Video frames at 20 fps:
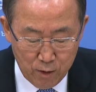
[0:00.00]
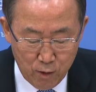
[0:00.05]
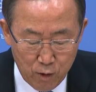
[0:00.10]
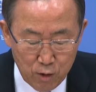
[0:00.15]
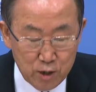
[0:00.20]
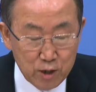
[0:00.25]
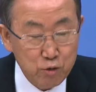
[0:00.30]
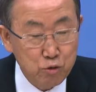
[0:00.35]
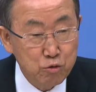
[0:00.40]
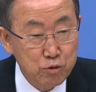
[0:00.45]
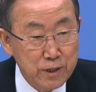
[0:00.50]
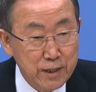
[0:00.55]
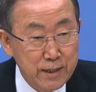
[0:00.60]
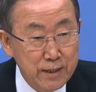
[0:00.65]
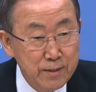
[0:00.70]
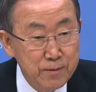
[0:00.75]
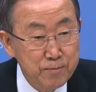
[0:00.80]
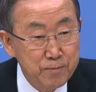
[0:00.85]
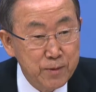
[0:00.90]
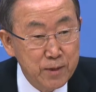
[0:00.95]
Earlier
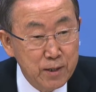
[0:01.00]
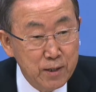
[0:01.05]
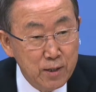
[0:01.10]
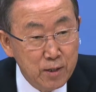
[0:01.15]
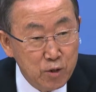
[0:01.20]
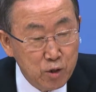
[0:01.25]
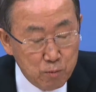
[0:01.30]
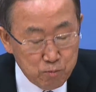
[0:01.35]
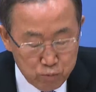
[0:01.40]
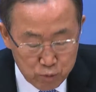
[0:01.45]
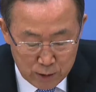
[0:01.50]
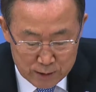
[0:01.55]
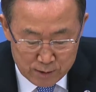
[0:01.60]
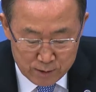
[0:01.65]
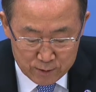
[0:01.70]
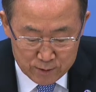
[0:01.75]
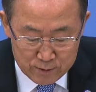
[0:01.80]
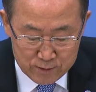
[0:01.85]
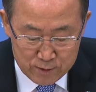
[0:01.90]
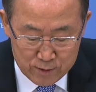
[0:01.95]
today, the
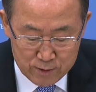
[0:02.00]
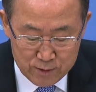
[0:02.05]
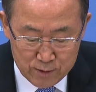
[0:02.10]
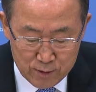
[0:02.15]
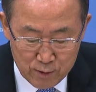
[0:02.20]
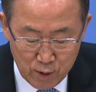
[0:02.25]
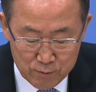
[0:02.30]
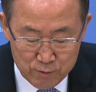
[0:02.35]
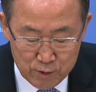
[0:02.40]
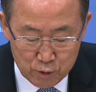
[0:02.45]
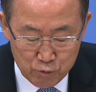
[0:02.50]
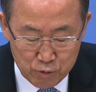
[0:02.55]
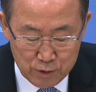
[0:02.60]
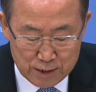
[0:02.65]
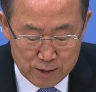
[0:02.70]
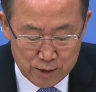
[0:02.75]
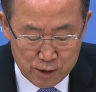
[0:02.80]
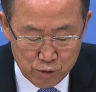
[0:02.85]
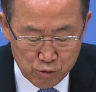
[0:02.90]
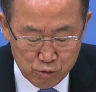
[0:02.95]
President of the
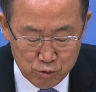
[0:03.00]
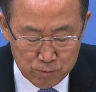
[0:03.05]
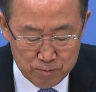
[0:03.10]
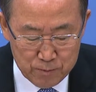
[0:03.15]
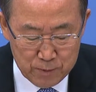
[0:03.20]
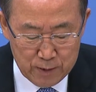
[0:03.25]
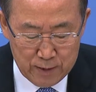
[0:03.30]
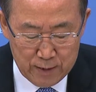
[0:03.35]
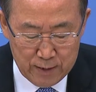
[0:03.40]
Transition